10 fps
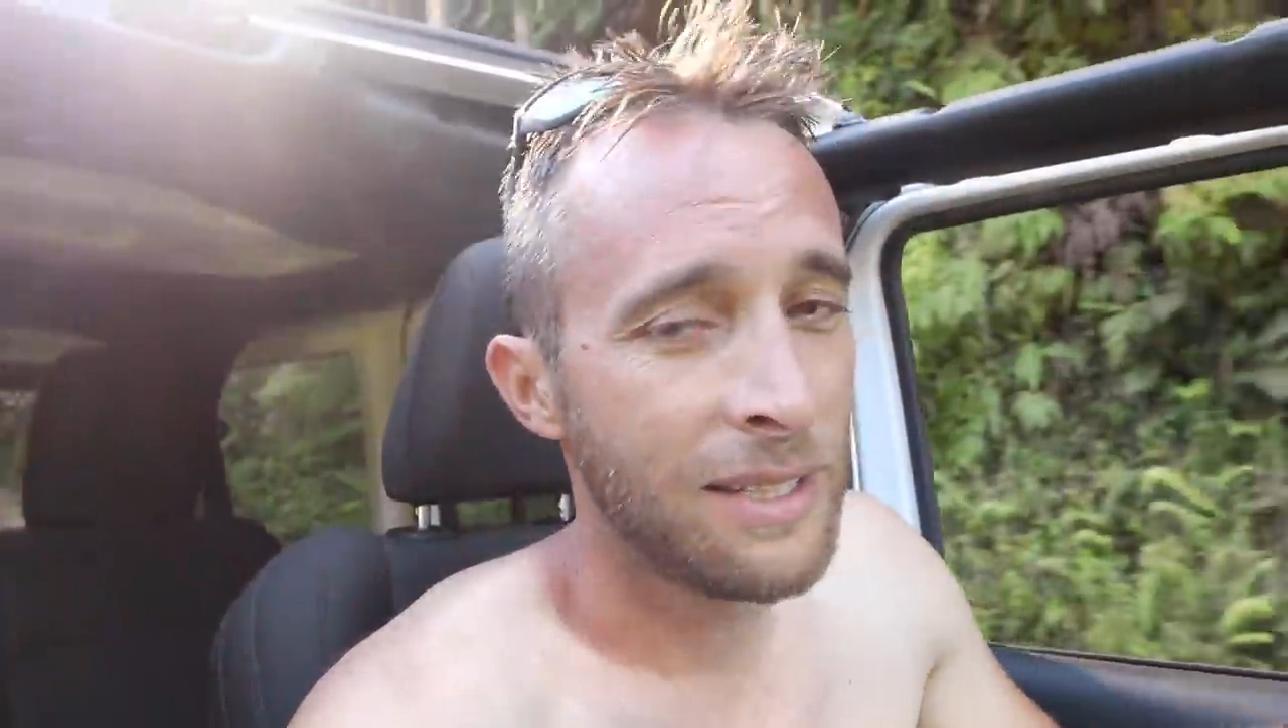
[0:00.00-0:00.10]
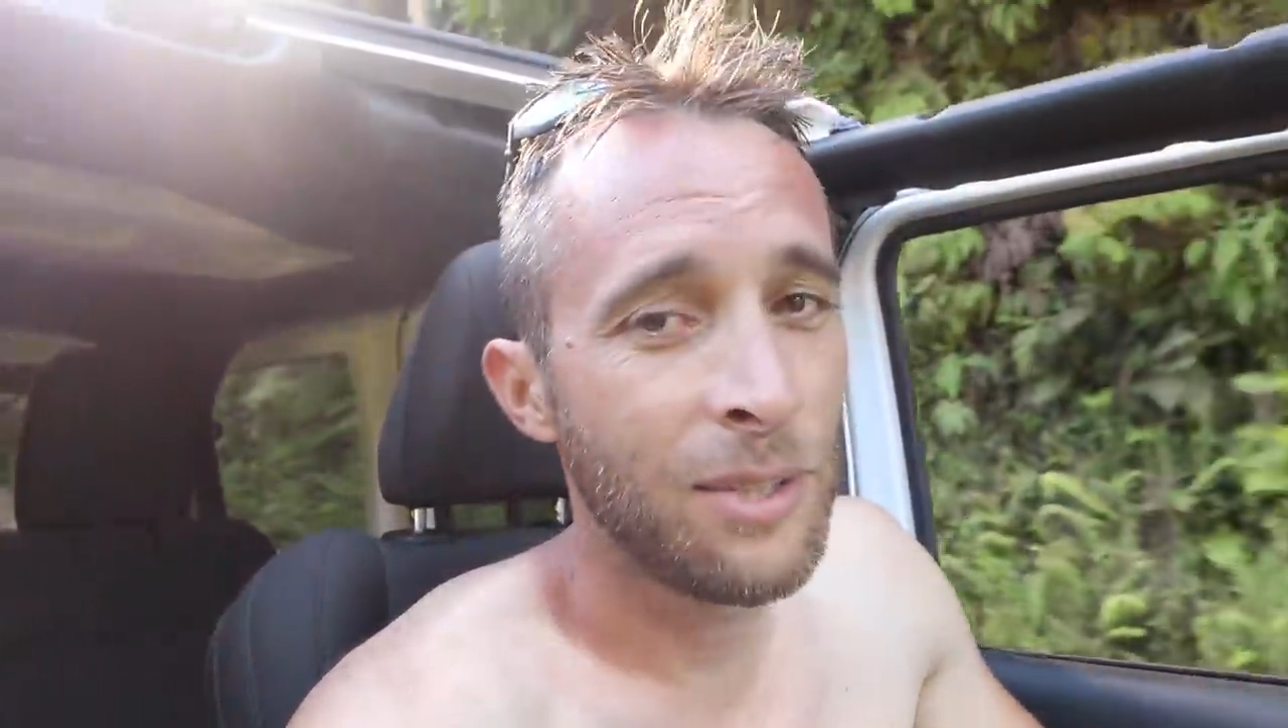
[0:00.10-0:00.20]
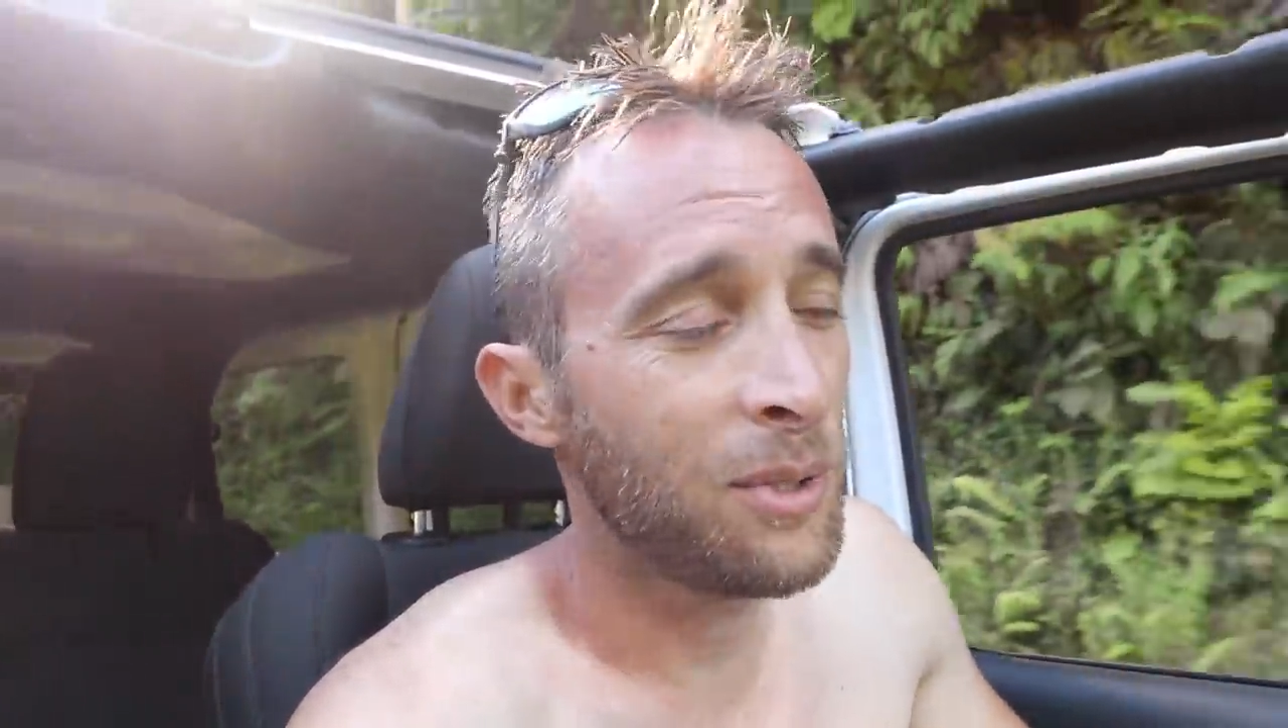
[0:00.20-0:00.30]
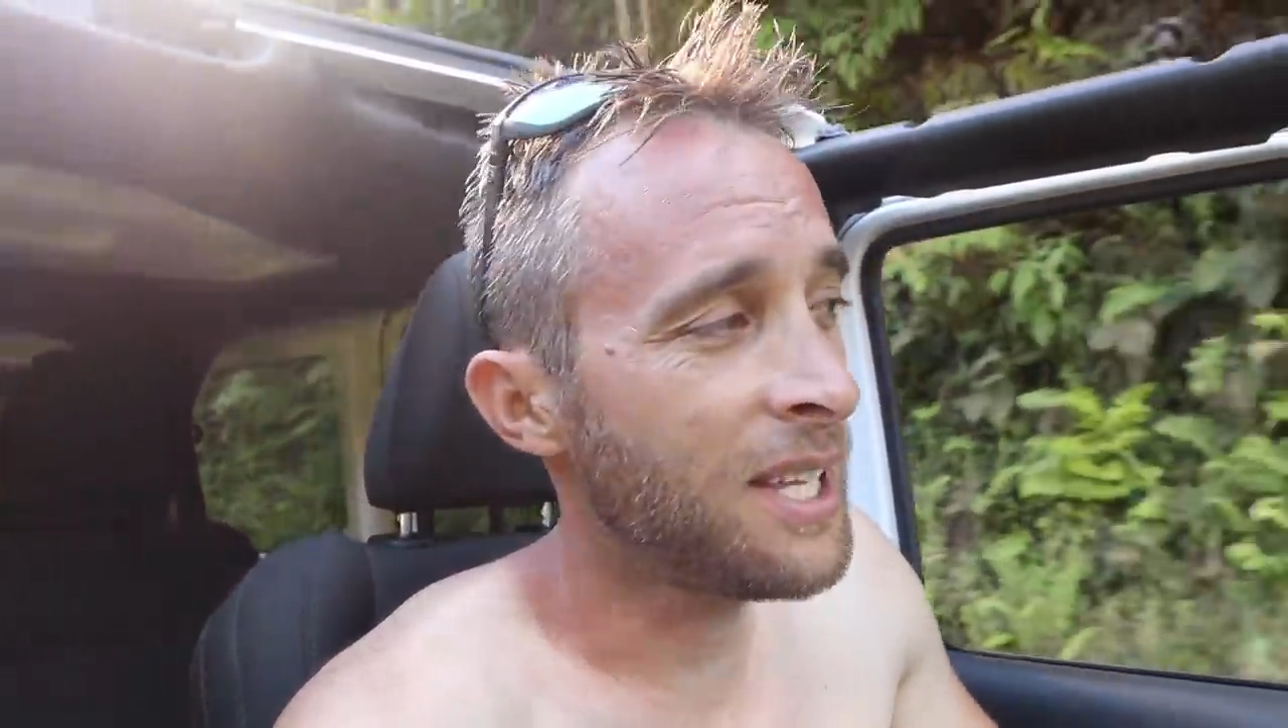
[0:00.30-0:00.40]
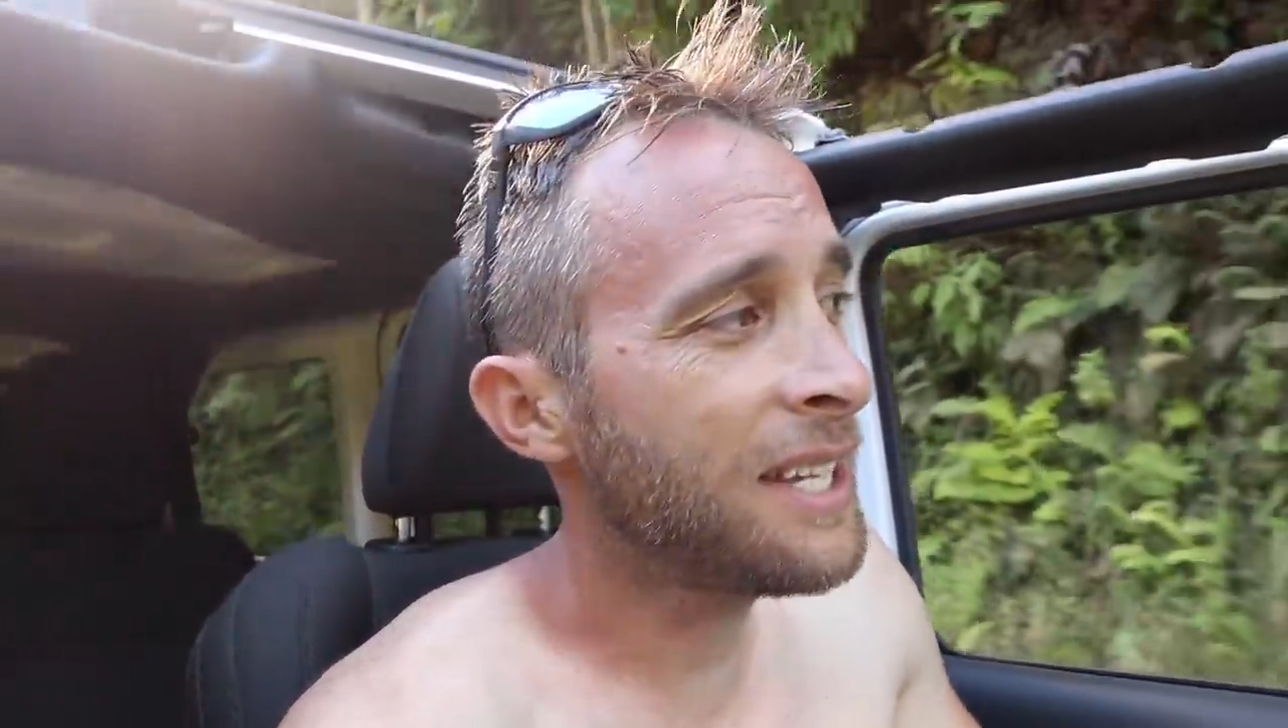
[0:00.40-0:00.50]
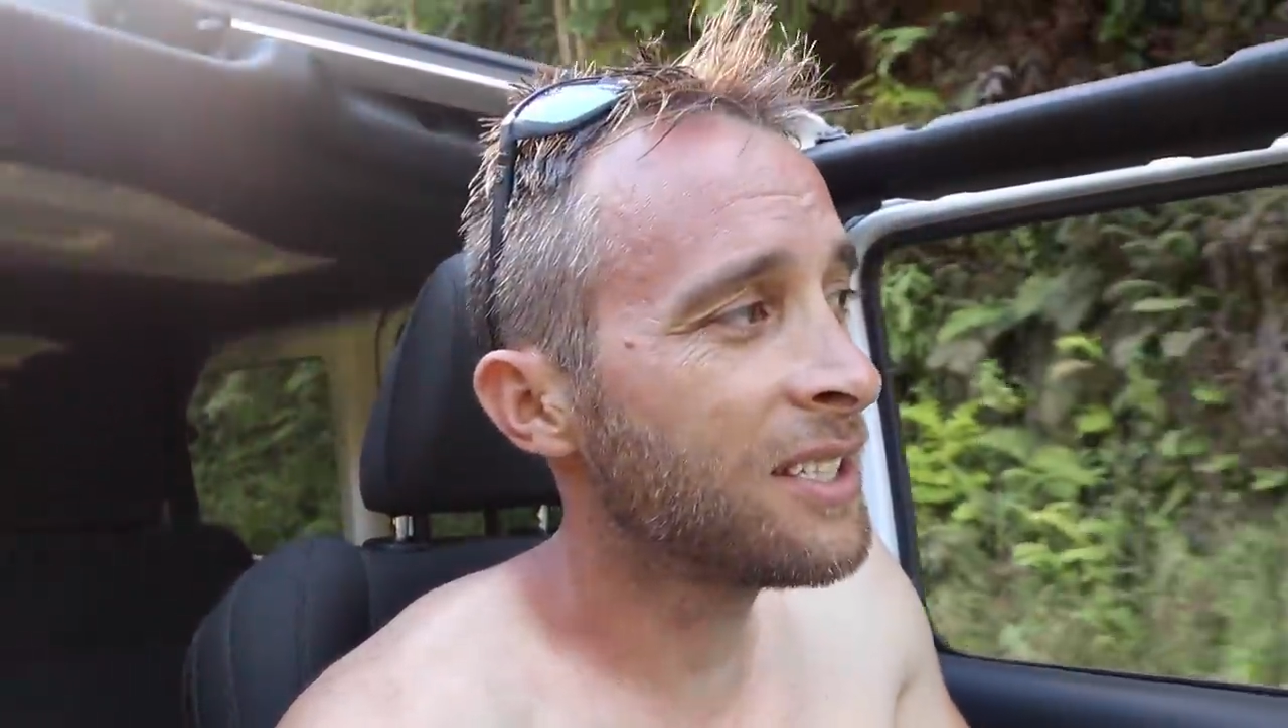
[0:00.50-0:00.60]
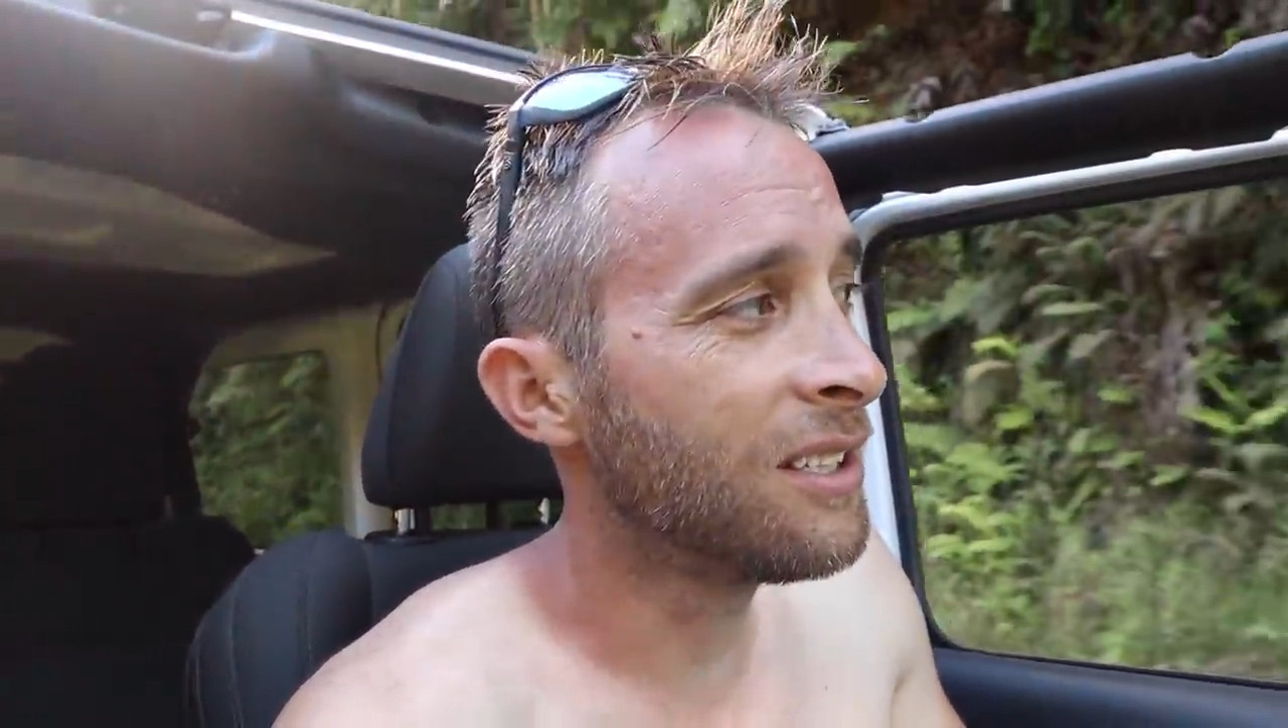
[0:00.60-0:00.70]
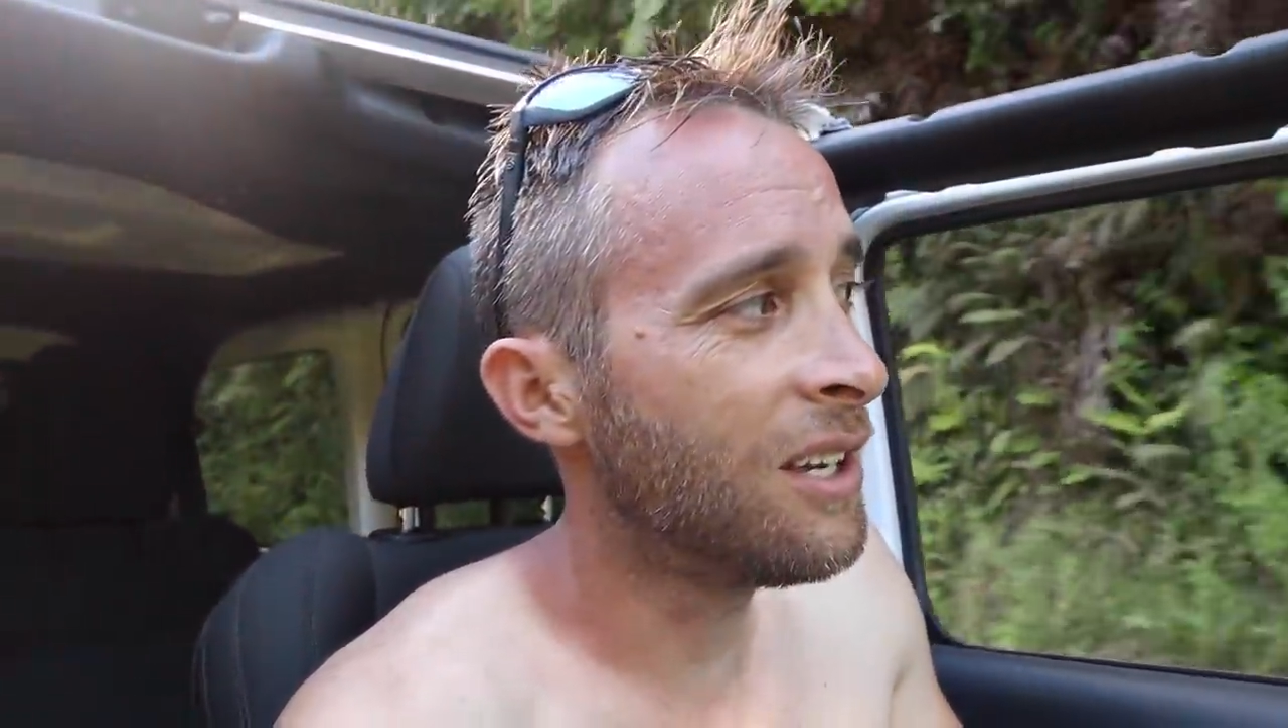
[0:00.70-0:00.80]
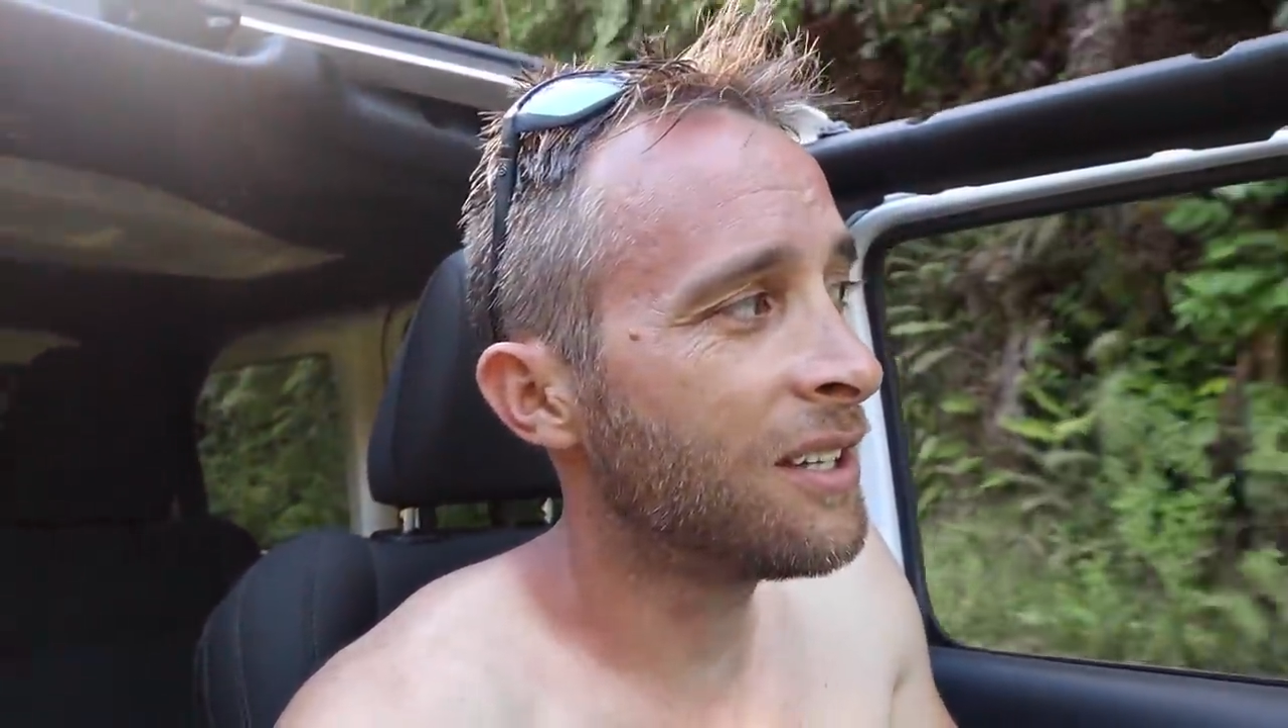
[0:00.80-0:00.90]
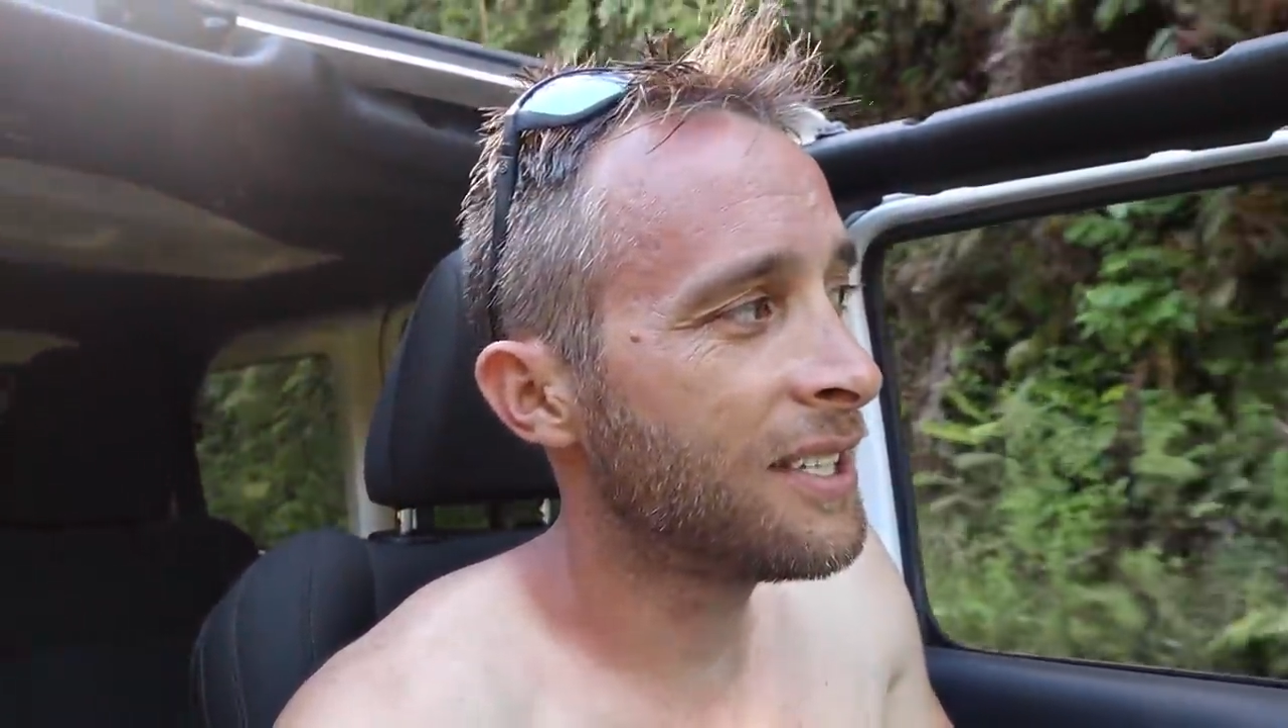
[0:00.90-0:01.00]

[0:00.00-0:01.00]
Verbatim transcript: So it takes a long